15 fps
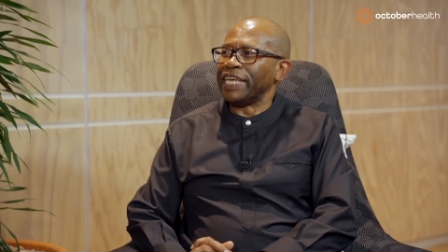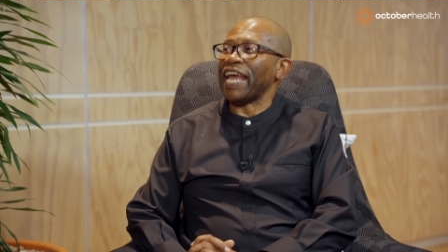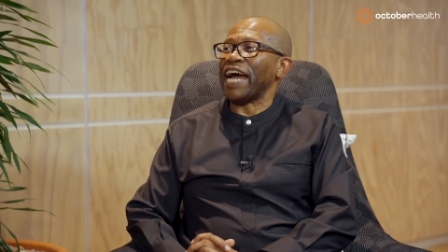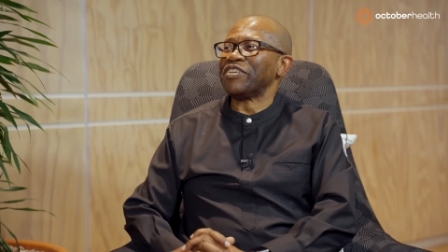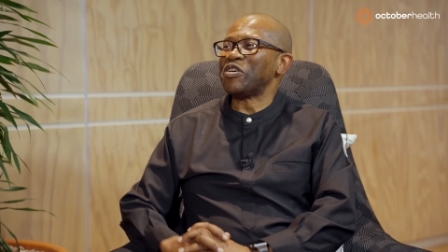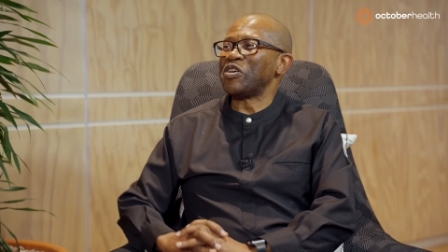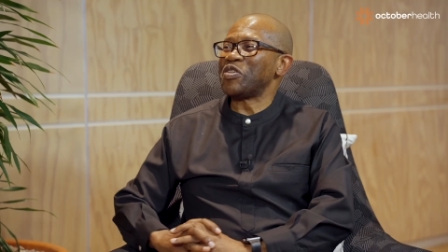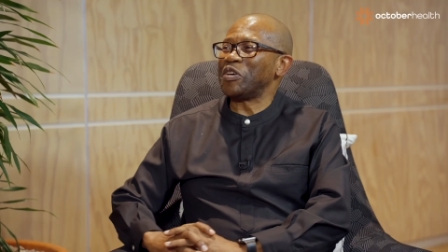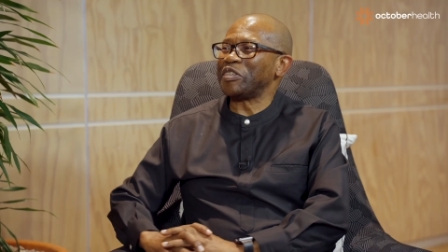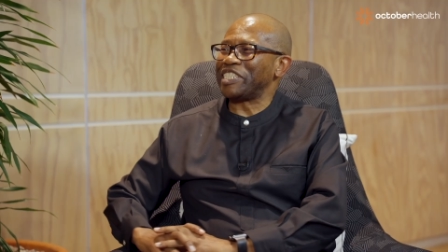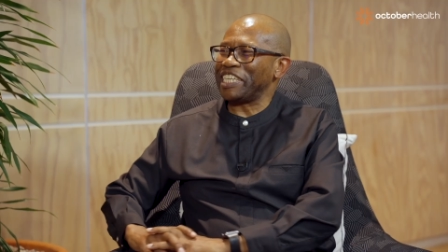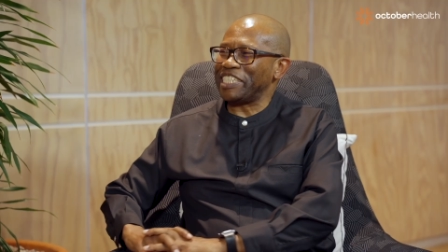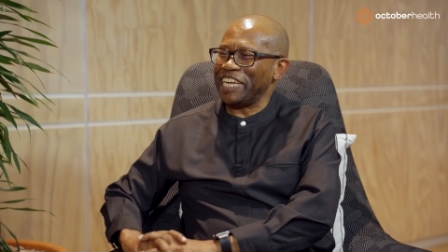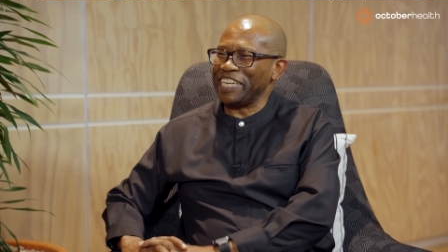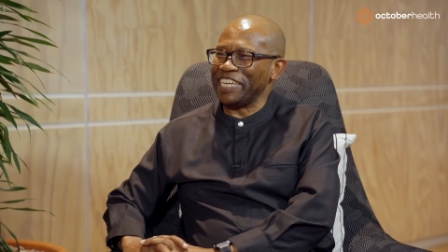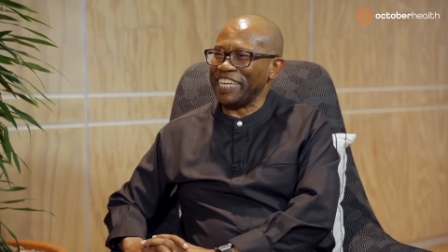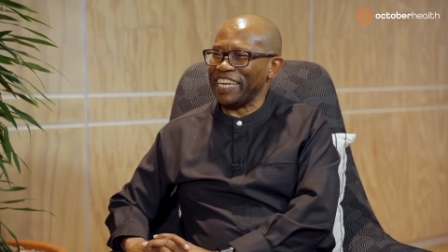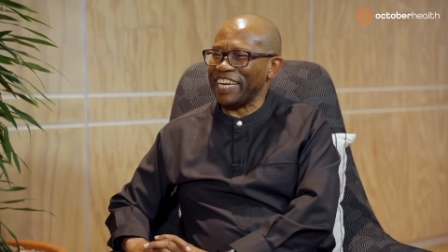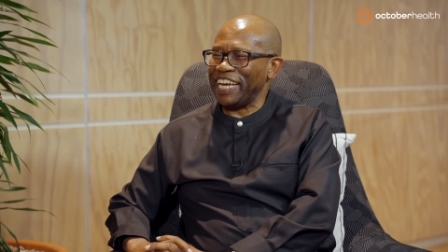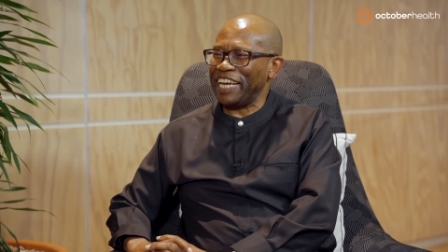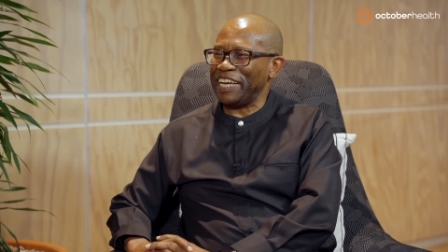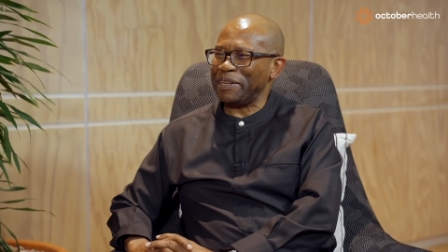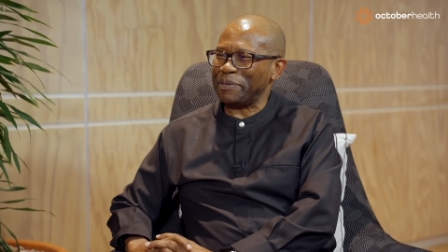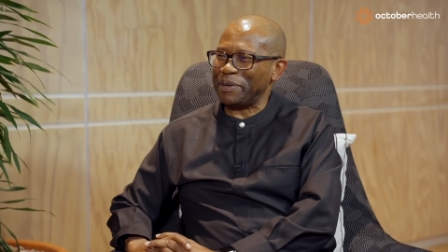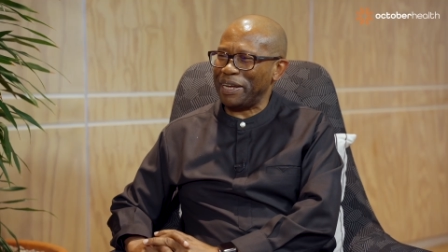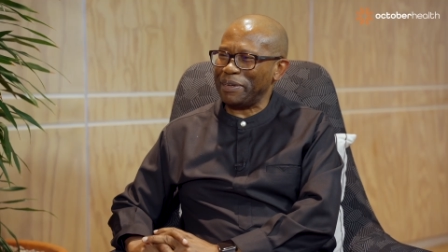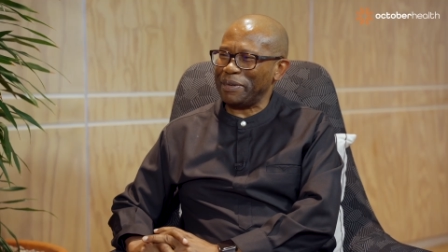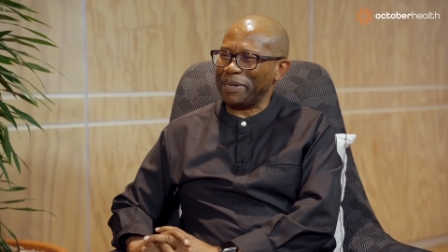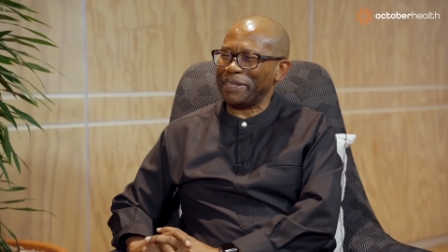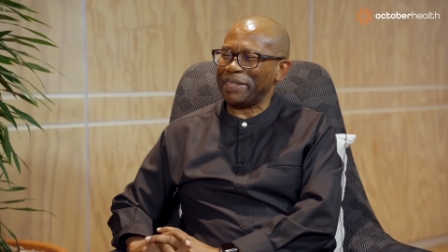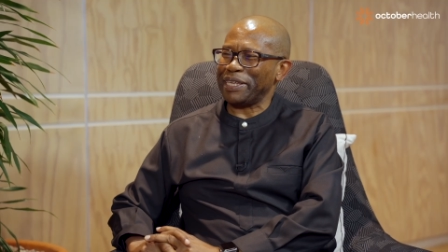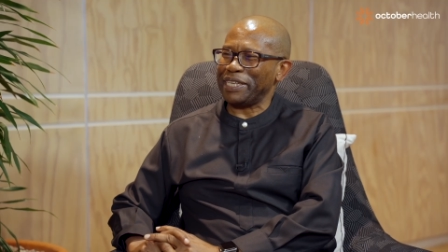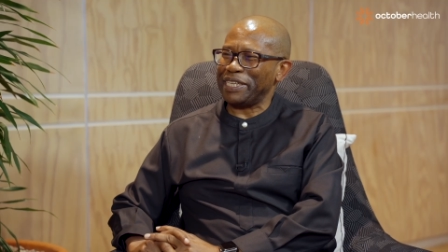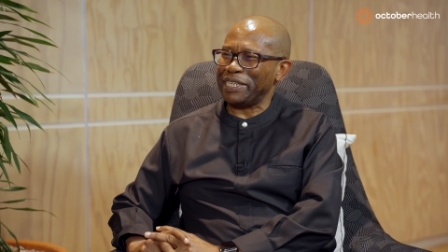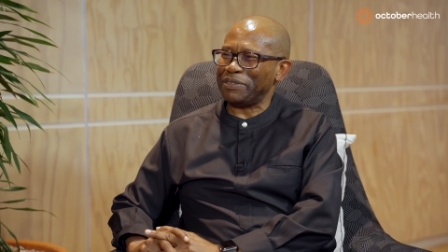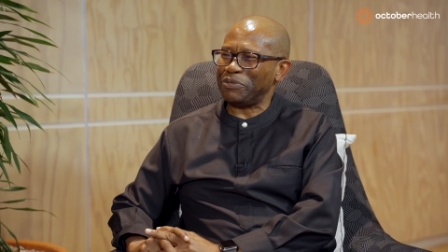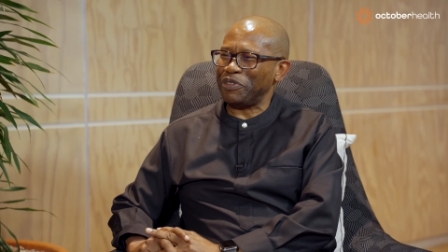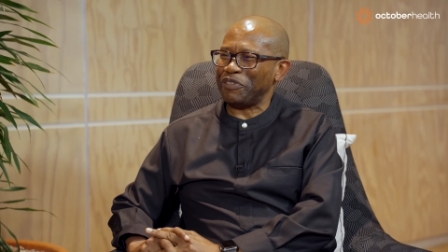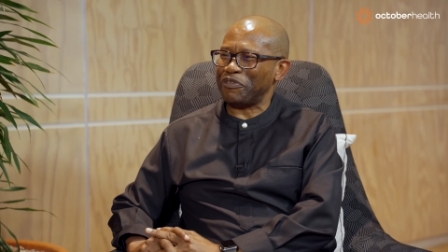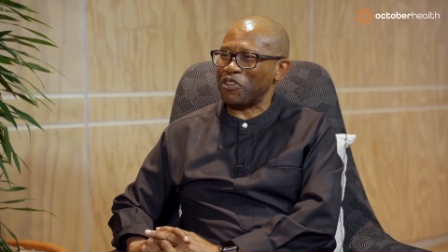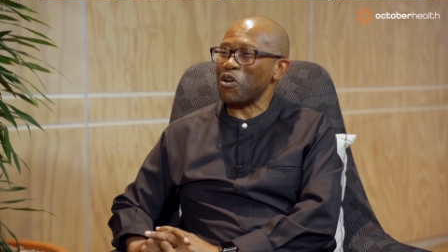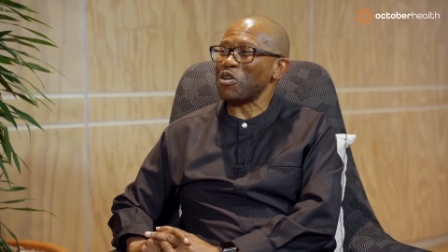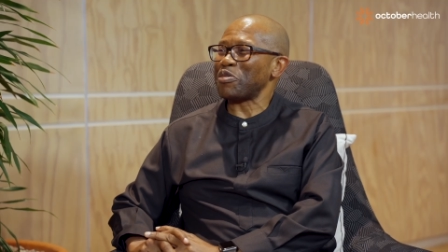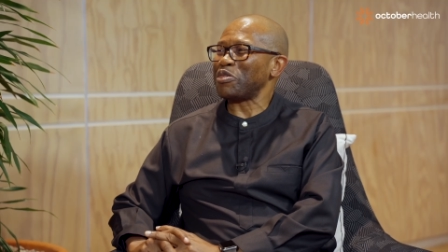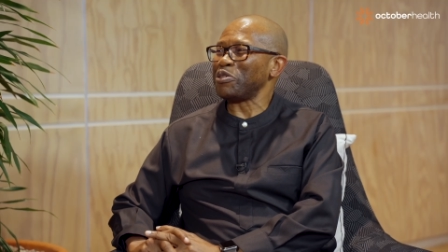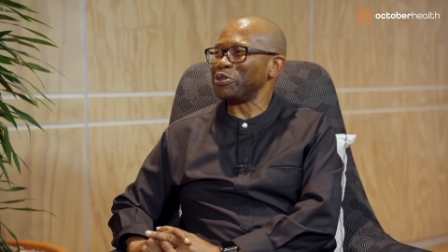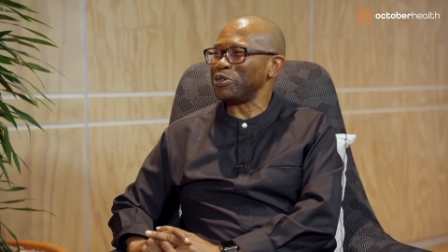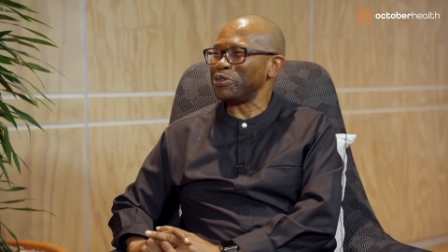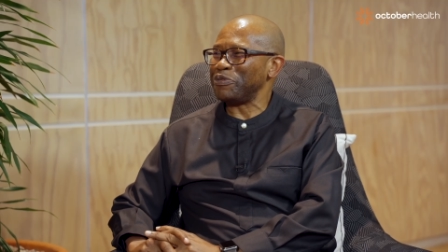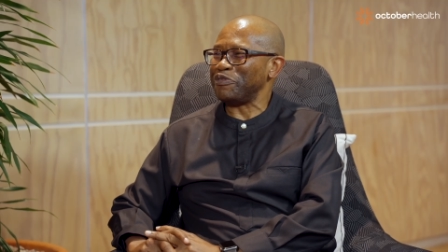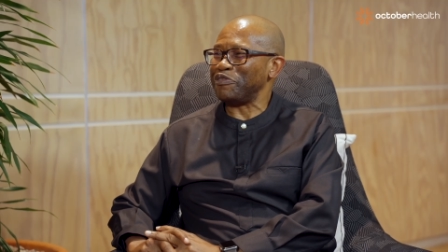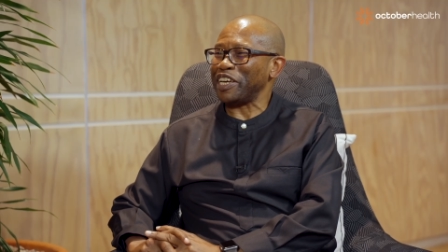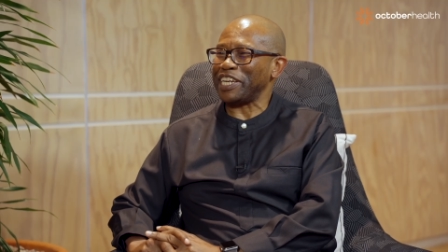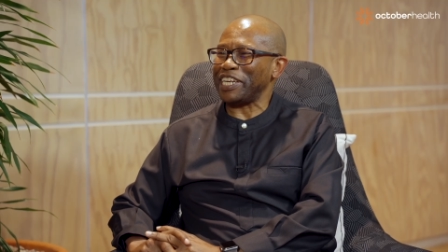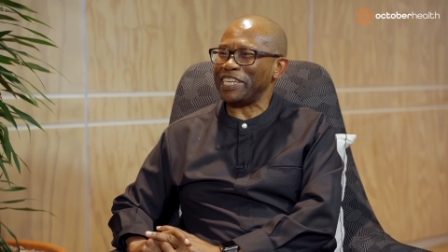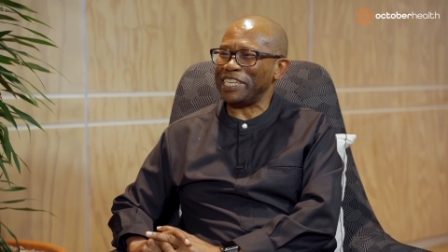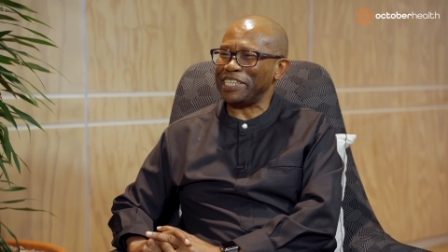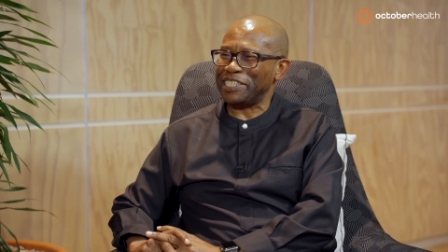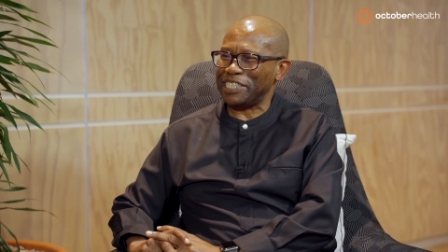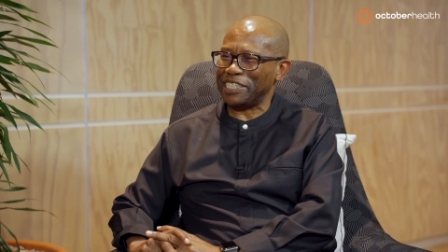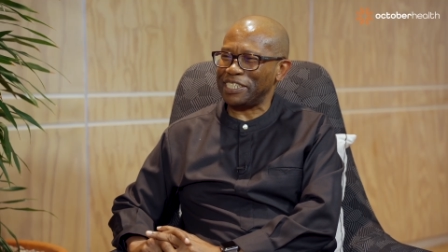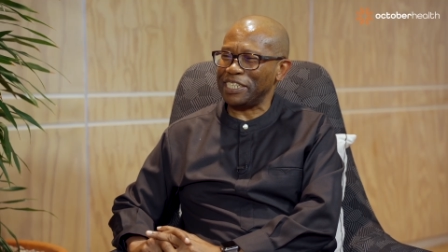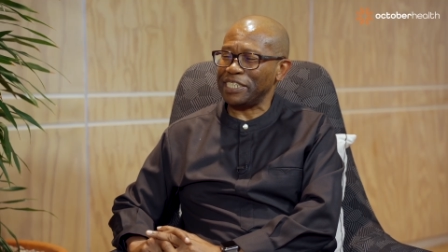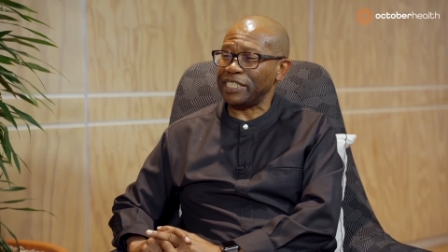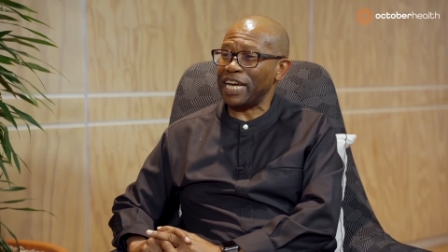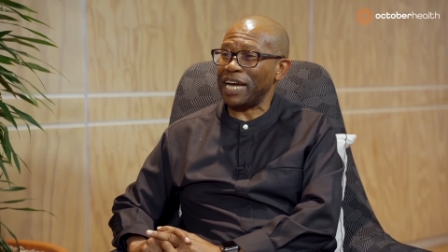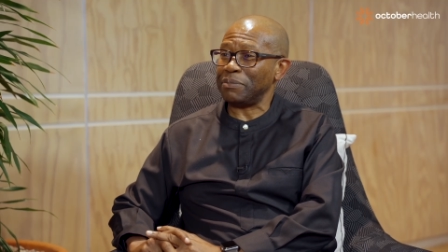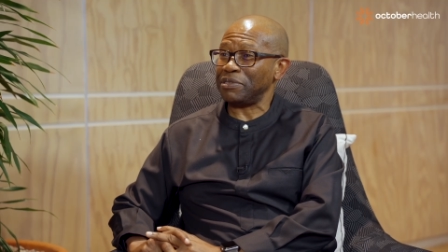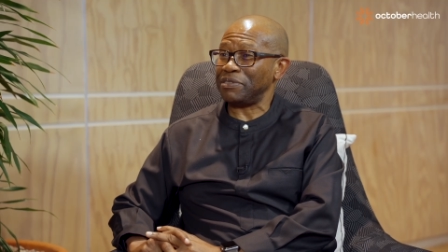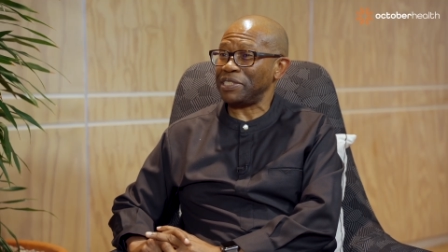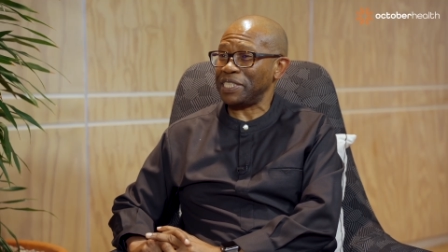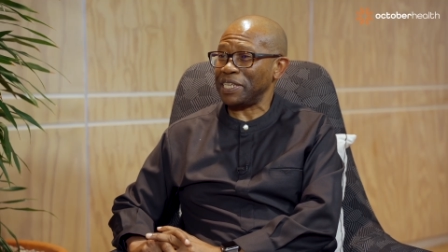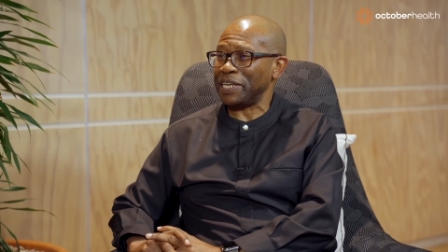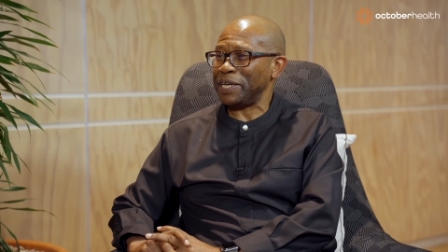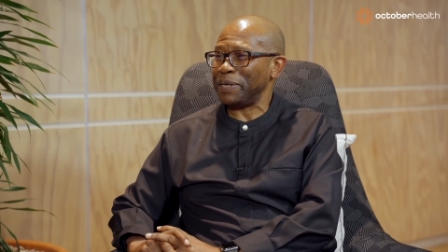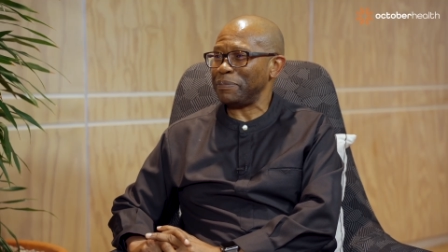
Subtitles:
Yeah, no, certainly. I think we've gone through very interesting times.